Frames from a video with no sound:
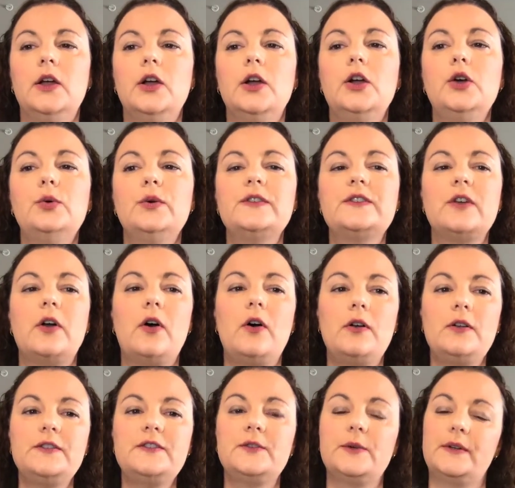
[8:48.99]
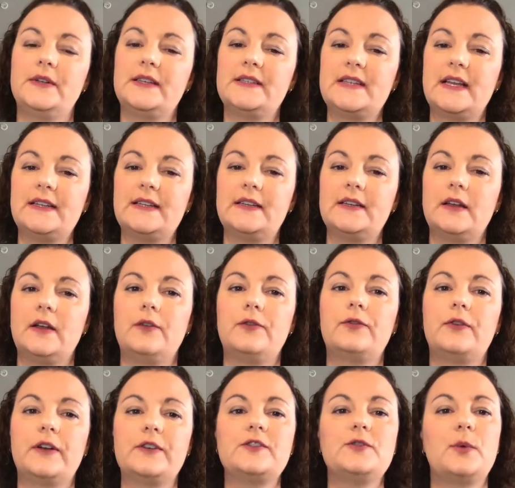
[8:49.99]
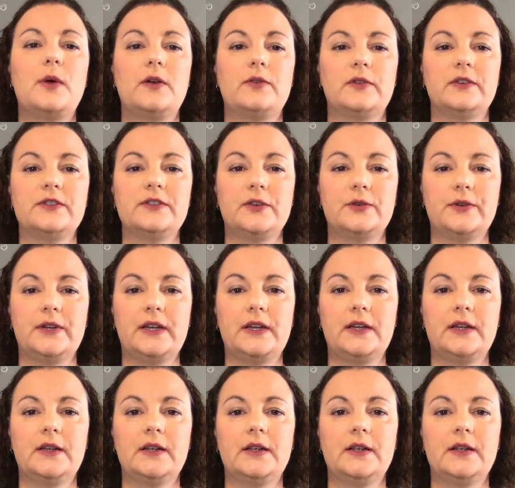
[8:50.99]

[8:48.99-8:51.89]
who was also a descendant of Francois Rizzotti.